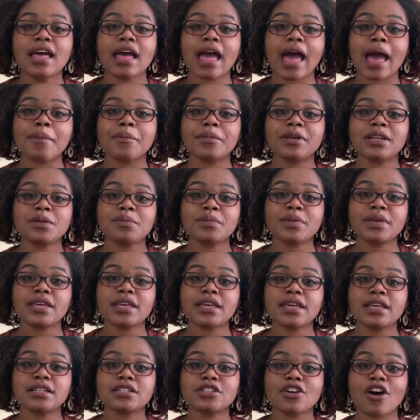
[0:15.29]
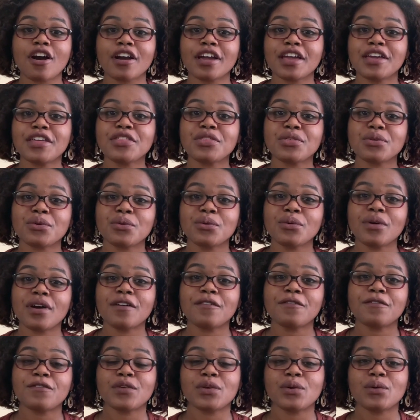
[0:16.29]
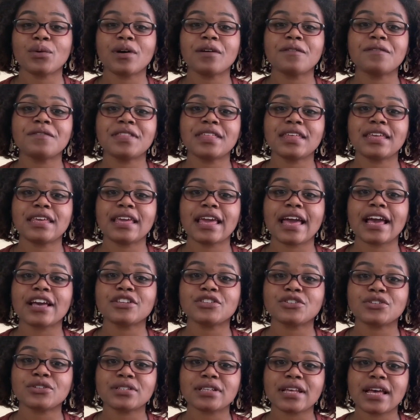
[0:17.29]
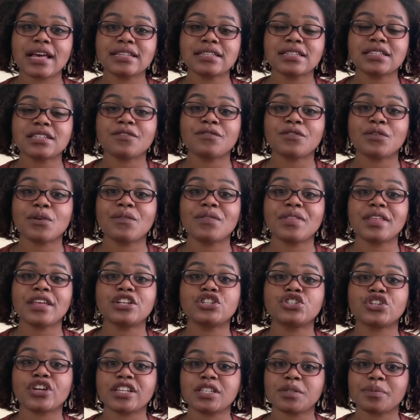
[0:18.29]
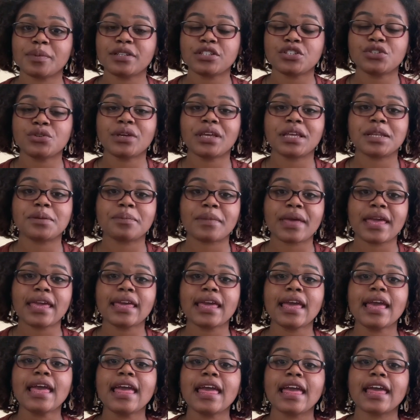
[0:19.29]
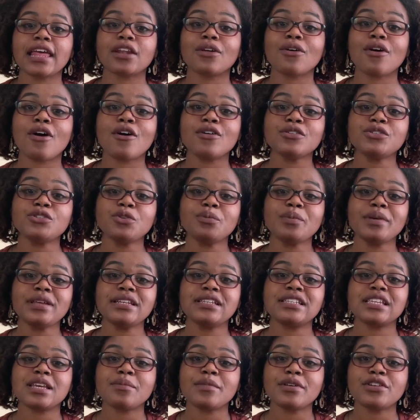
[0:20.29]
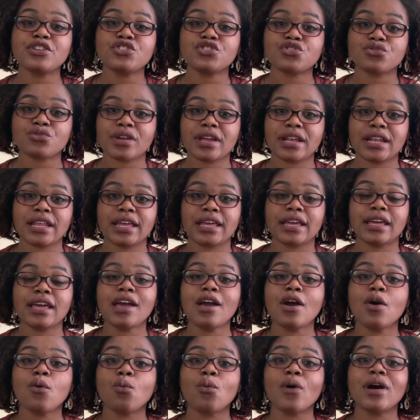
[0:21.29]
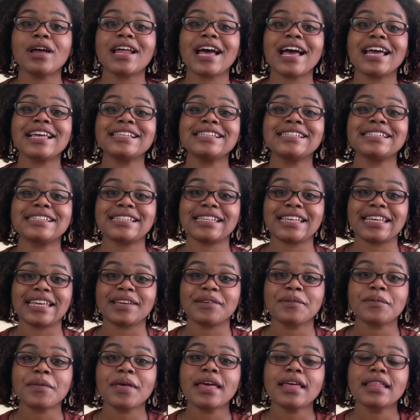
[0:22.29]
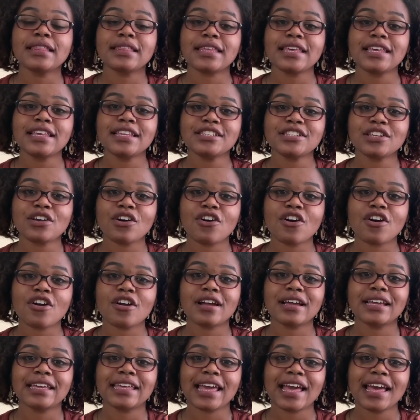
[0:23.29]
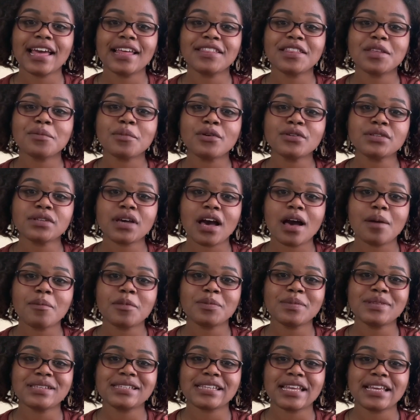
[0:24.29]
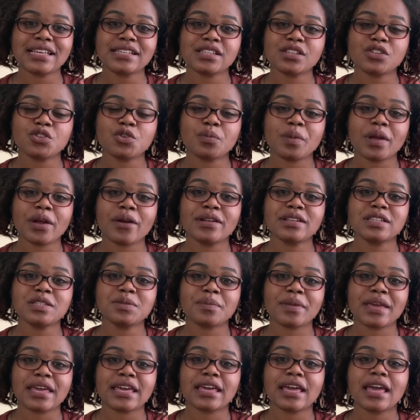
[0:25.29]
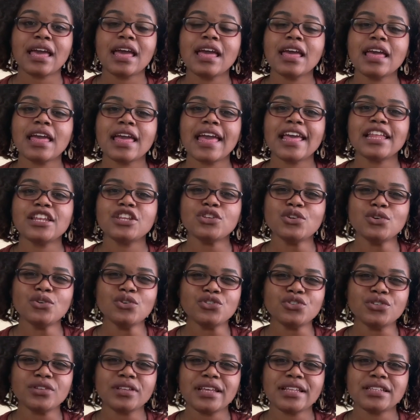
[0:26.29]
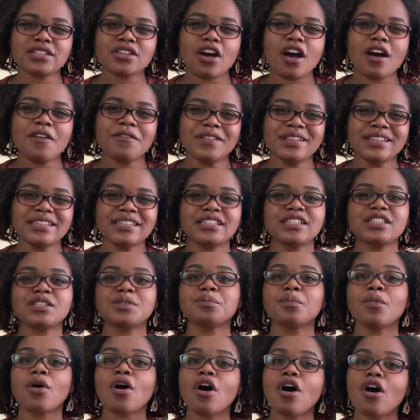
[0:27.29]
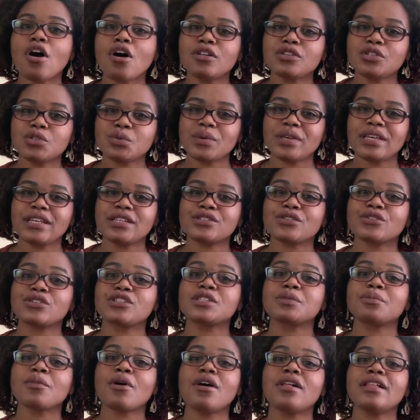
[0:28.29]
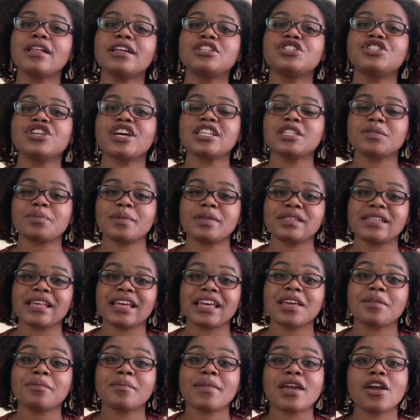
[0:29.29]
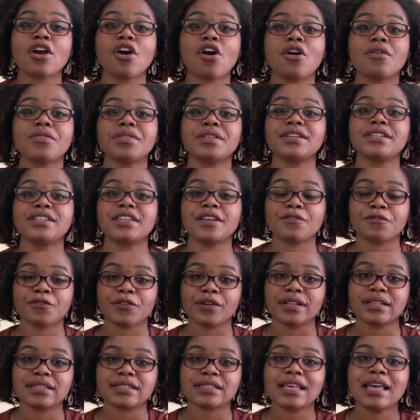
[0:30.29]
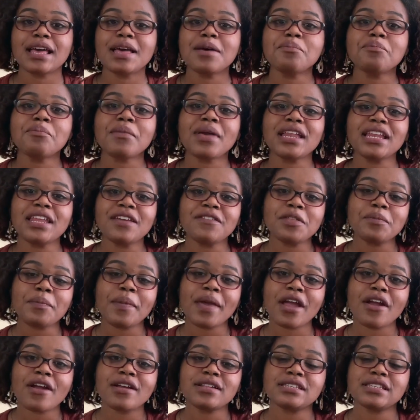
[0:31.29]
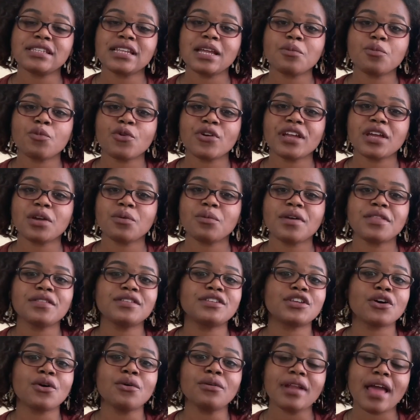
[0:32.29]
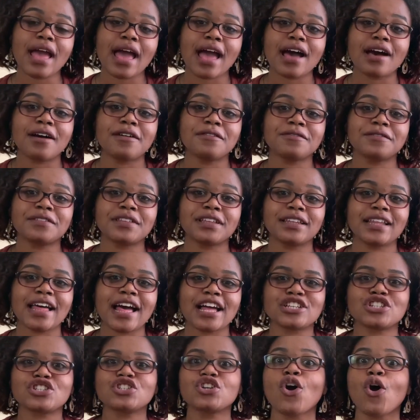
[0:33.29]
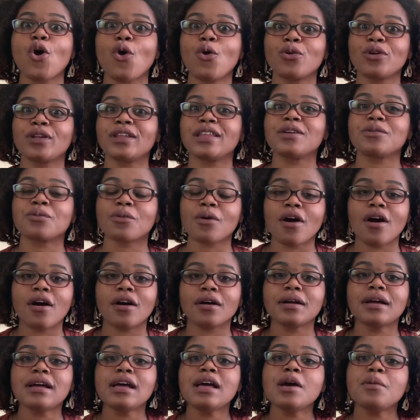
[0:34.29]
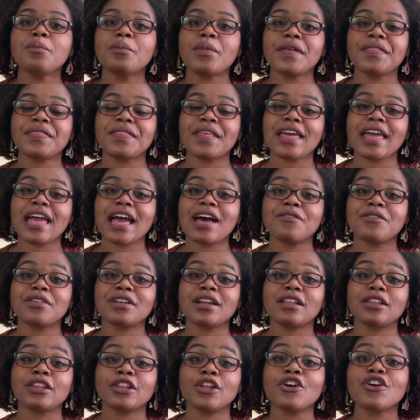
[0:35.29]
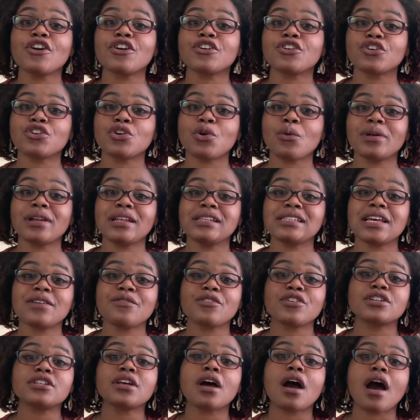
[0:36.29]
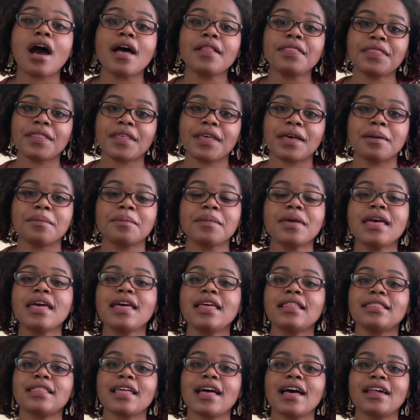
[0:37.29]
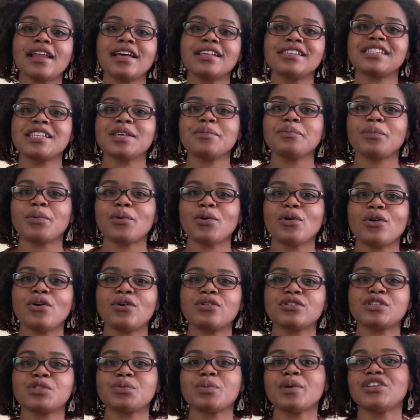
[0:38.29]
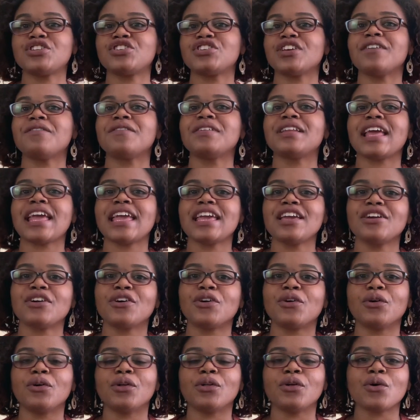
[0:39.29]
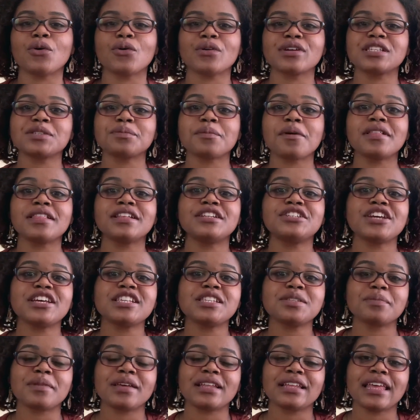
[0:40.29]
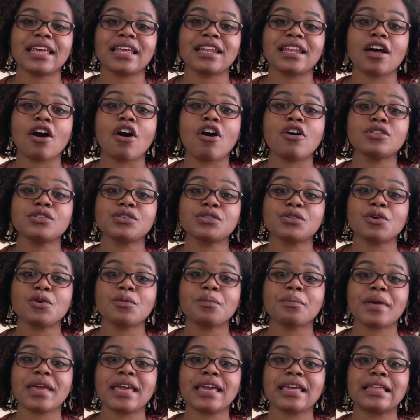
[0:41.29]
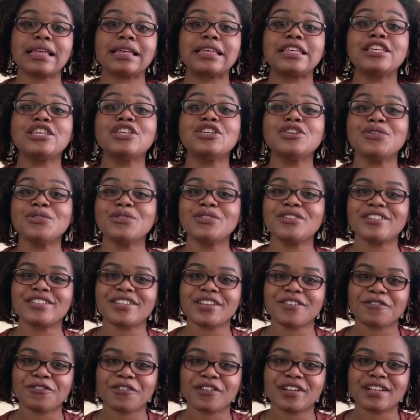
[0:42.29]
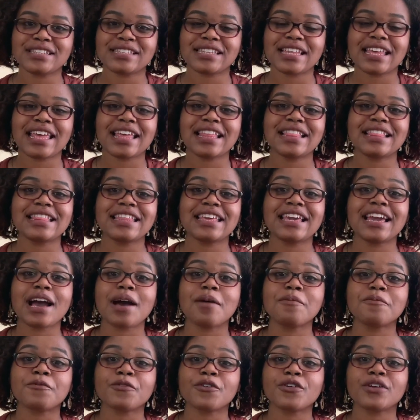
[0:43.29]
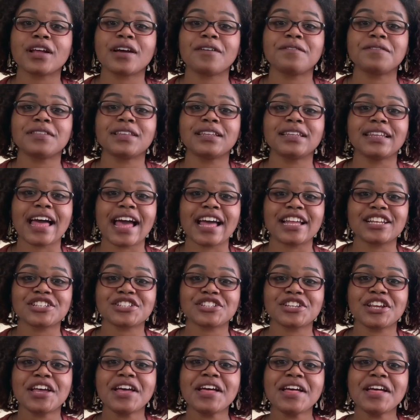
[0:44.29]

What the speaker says: I'm going to be talking through a few of the exercises, a few of the adjustments you can make, and I'll also be demonstrating what I see. These are, again, the most common mistakes that new parents make, and usually it's often small tweaks or small adjustments that can make all the difference. Many of the parents that I'm working with don't have the latch totally wrong, but they haven't learned or no one has ever taught them that a simple switch of an angle or a small adjustment can also make a huge difference in the comfort of the latch.